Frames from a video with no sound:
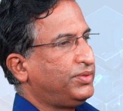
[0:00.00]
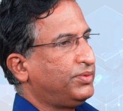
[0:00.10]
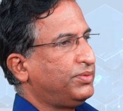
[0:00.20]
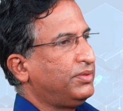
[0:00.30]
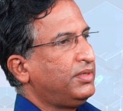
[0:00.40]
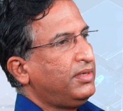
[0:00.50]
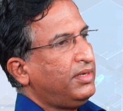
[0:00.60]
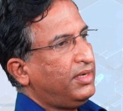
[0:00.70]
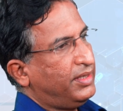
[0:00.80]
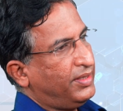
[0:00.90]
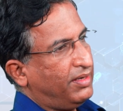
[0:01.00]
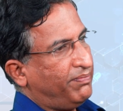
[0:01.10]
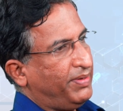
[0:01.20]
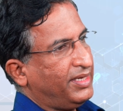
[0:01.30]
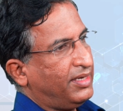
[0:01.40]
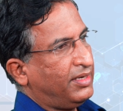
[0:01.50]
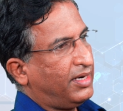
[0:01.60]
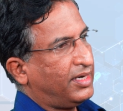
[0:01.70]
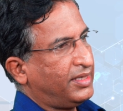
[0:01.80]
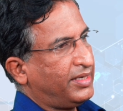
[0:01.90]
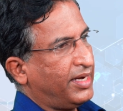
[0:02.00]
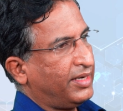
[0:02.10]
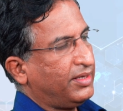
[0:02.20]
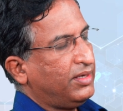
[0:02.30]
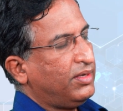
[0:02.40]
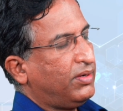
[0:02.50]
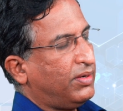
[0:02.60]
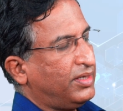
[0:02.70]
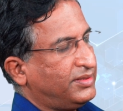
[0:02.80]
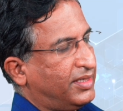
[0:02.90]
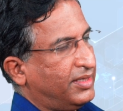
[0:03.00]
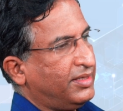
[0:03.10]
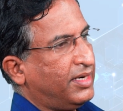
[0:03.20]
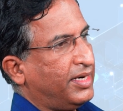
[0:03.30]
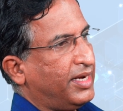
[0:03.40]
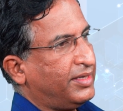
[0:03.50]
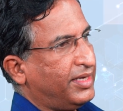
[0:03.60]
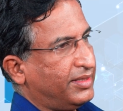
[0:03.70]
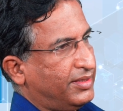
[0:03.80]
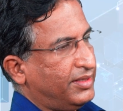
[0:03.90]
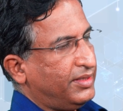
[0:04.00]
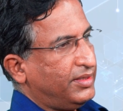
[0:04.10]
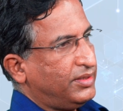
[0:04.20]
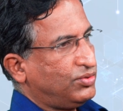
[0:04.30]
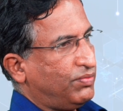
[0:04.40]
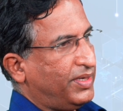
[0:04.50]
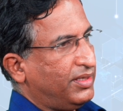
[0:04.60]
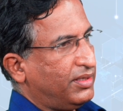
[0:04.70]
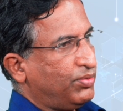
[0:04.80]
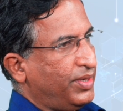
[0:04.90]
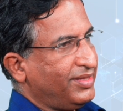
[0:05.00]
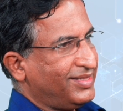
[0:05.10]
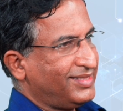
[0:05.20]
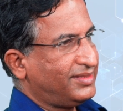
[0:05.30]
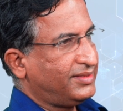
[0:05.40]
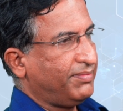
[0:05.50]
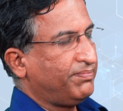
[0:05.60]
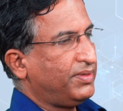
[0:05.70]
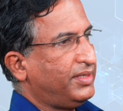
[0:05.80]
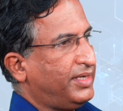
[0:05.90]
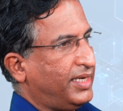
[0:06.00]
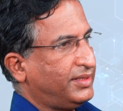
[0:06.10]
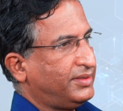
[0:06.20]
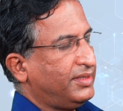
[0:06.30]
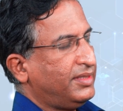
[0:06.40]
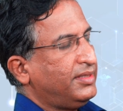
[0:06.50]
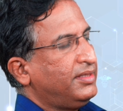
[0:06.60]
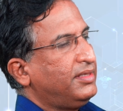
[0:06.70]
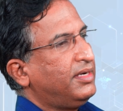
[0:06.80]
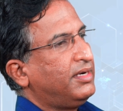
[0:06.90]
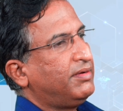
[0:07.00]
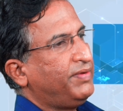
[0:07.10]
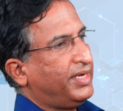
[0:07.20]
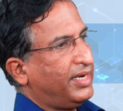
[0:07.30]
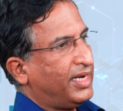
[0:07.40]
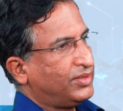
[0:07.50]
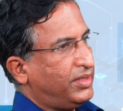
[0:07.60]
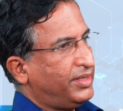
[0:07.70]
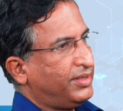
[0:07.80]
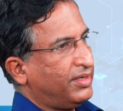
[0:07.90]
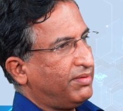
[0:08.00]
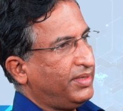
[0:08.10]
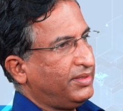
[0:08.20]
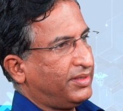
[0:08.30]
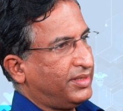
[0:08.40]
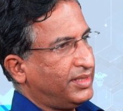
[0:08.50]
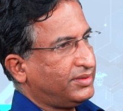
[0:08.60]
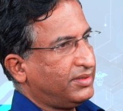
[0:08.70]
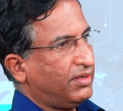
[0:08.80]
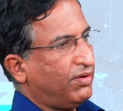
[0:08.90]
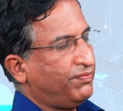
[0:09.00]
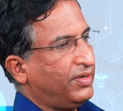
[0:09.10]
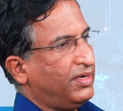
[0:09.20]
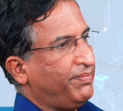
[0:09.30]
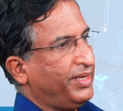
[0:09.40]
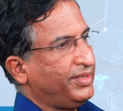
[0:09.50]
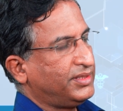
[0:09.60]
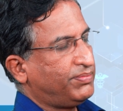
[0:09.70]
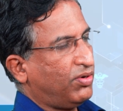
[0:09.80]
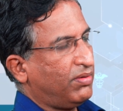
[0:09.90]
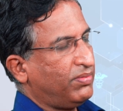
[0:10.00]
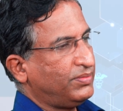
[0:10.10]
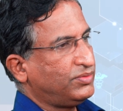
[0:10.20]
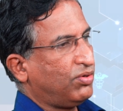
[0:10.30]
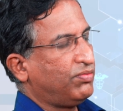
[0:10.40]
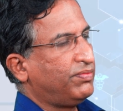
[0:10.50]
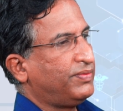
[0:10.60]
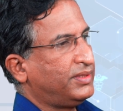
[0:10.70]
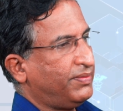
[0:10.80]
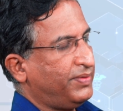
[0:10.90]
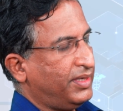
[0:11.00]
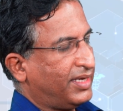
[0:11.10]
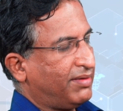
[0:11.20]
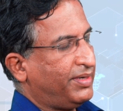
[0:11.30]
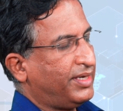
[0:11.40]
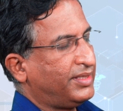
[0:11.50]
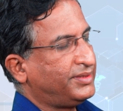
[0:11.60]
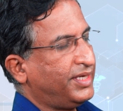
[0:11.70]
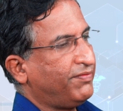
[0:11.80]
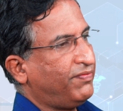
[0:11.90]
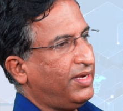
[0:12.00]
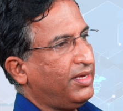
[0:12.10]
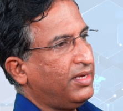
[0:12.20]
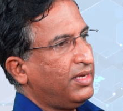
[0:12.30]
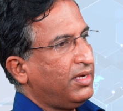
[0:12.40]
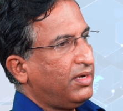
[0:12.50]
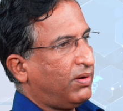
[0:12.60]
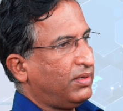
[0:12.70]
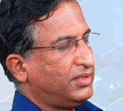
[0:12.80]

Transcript: to uh, developing a heart attack or a sudden cardiac death. So by doing this simple test, uh, we can actually determine the risk of developing this problem, so whether it can be done safely, all